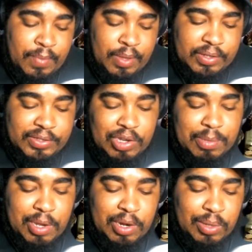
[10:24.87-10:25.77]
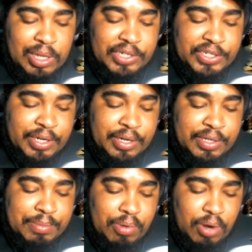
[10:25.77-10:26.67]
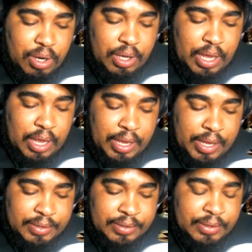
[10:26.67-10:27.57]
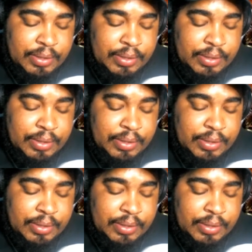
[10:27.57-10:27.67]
Let's talk about it while I share this broadcast.